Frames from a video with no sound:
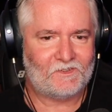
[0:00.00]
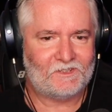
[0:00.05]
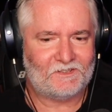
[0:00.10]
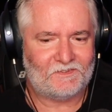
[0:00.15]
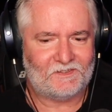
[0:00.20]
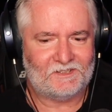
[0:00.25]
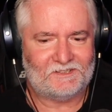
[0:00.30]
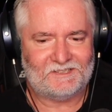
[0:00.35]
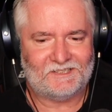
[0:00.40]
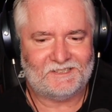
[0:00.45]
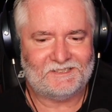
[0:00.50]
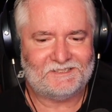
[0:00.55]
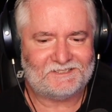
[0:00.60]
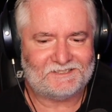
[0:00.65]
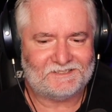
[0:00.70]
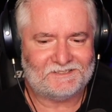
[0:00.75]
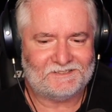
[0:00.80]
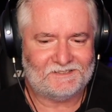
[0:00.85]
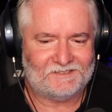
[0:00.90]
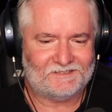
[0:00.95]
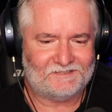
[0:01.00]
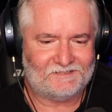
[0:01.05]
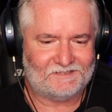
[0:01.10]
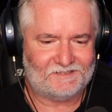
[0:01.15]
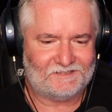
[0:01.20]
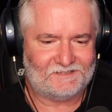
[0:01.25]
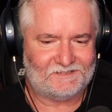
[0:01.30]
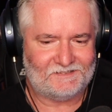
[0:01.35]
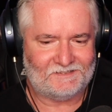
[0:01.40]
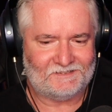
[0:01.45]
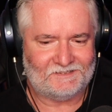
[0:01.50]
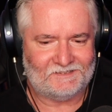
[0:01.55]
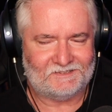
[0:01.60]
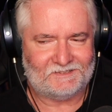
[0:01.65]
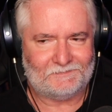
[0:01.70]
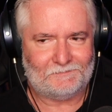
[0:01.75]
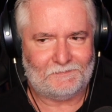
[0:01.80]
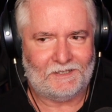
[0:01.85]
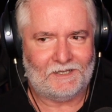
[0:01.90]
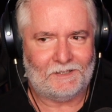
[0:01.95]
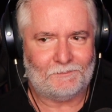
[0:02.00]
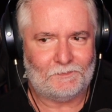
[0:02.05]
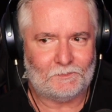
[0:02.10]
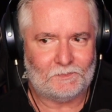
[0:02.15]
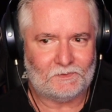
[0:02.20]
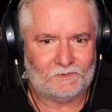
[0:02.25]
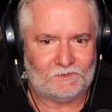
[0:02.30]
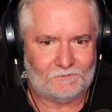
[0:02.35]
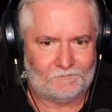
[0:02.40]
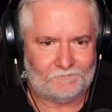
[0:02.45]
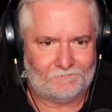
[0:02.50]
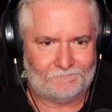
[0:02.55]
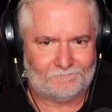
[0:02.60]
The tension is palpable.